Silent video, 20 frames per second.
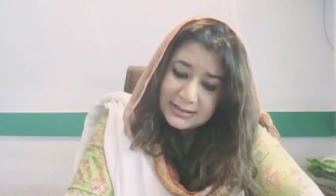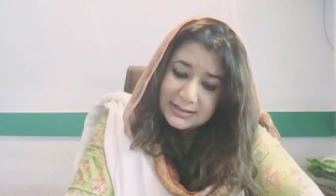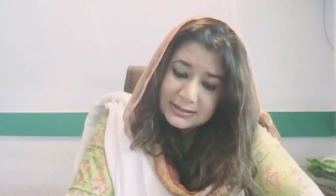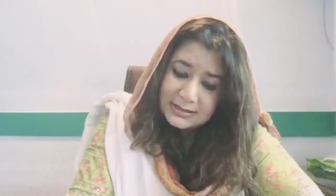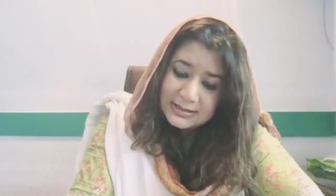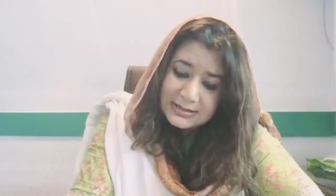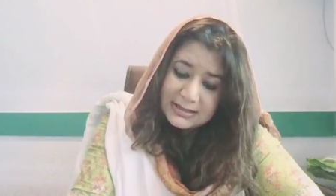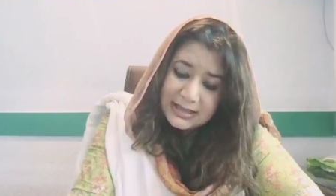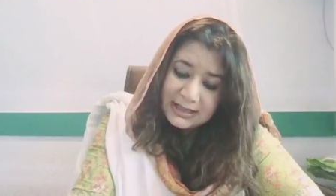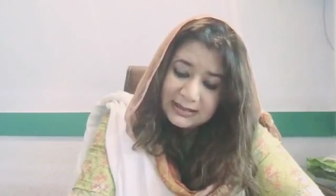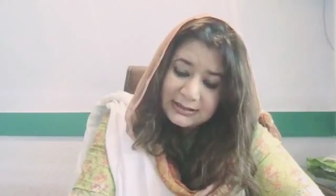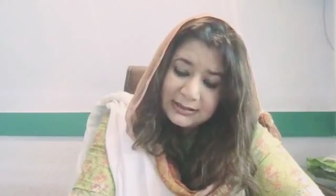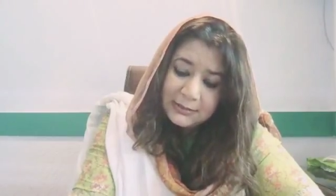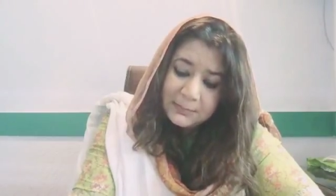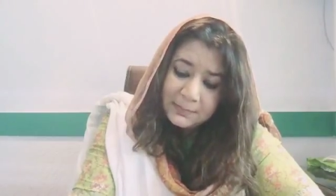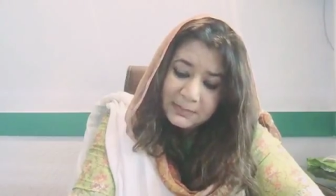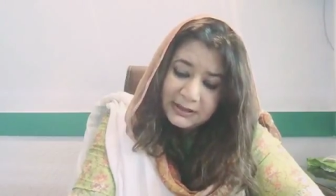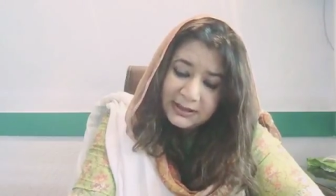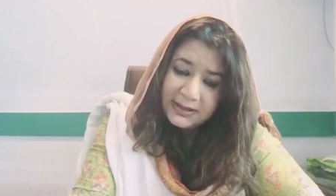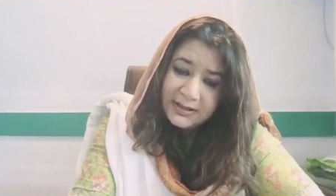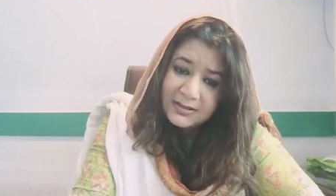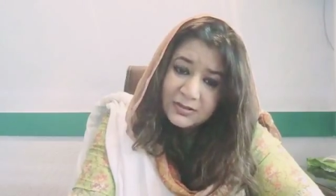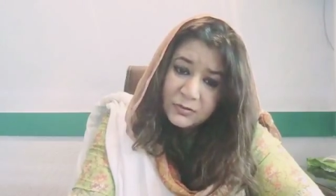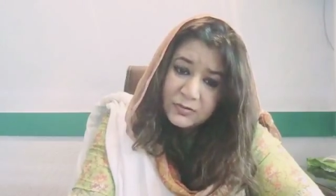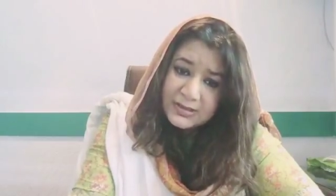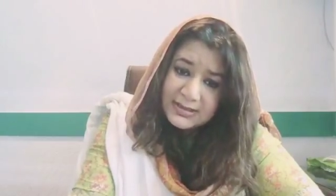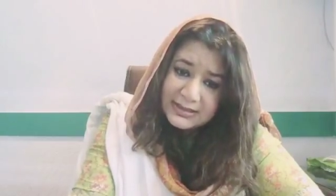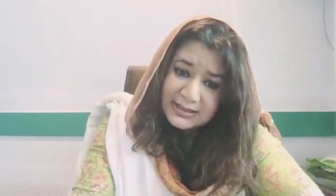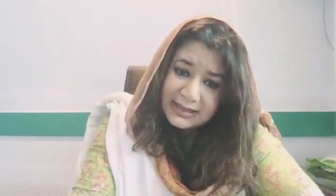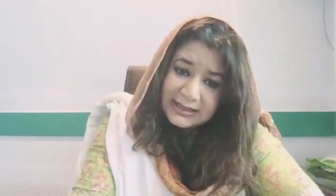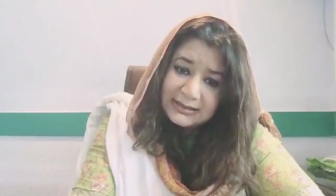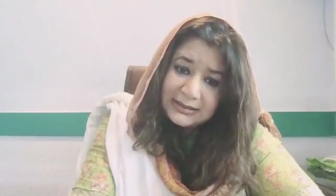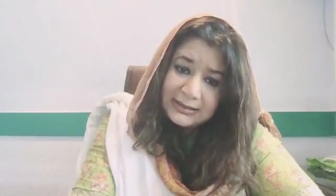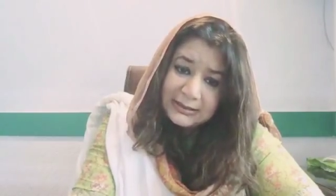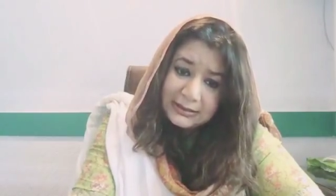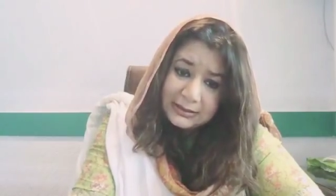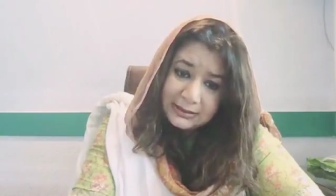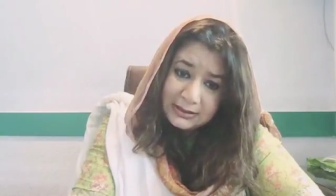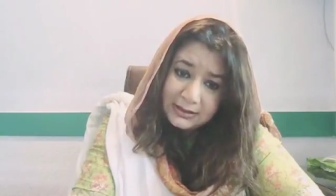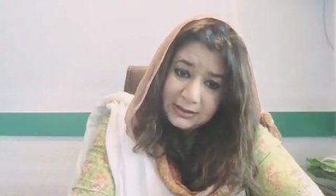the silent players who are
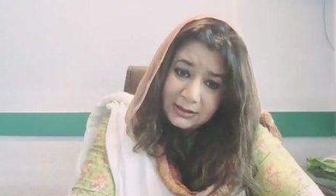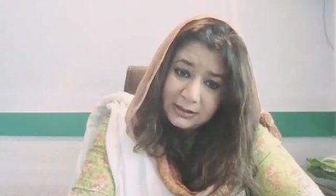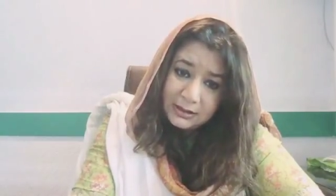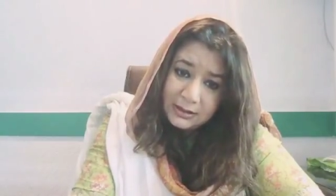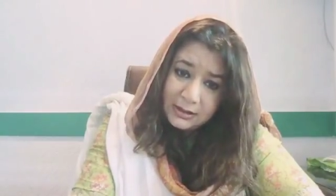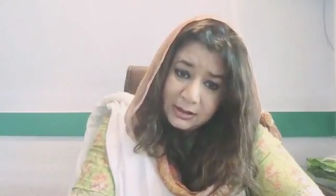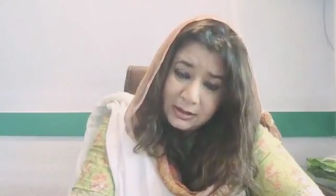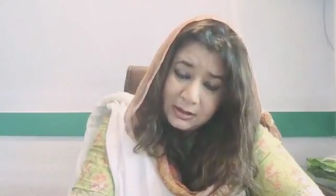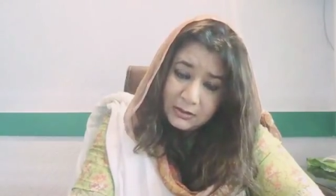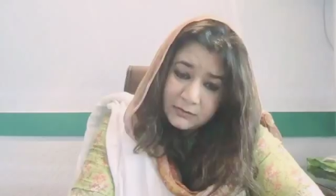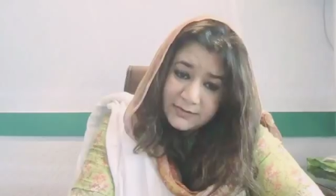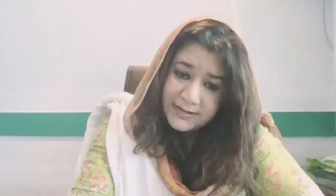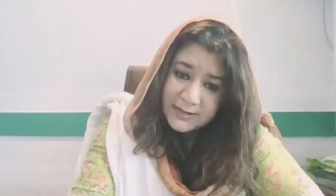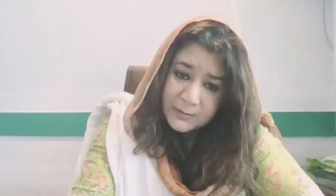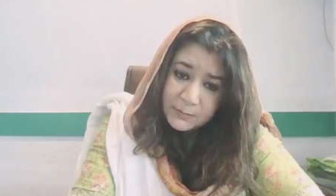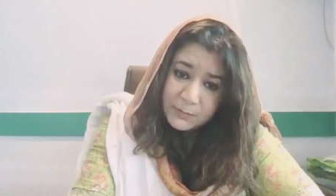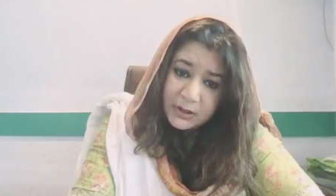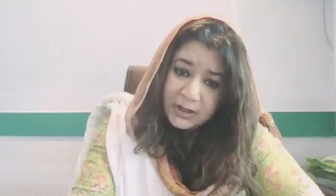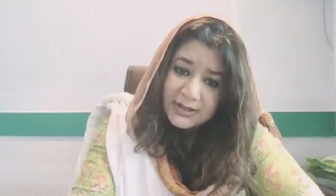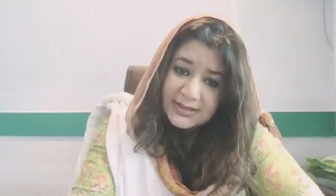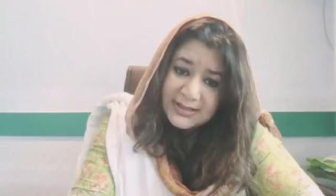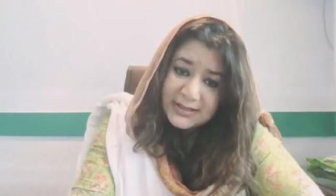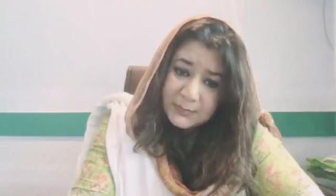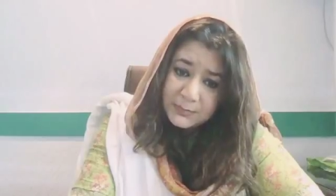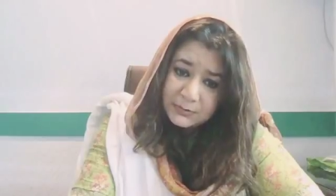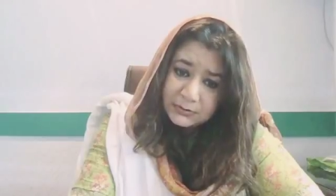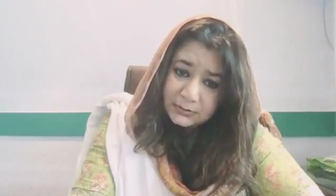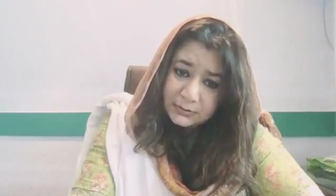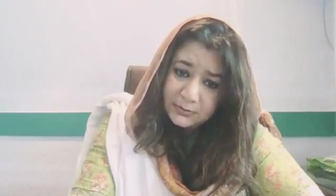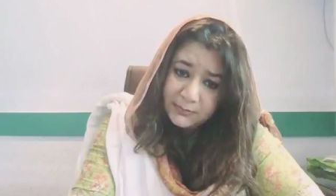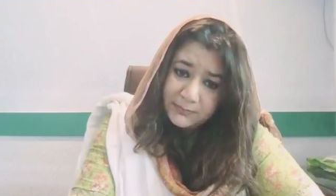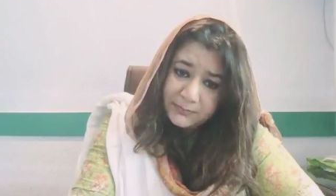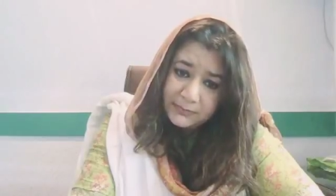silently responsible